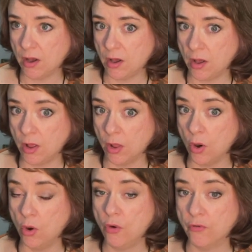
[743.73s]
all
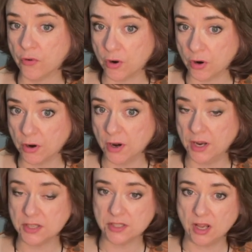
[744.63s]
over and
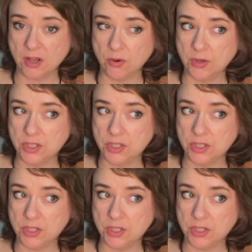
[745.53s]
it's not going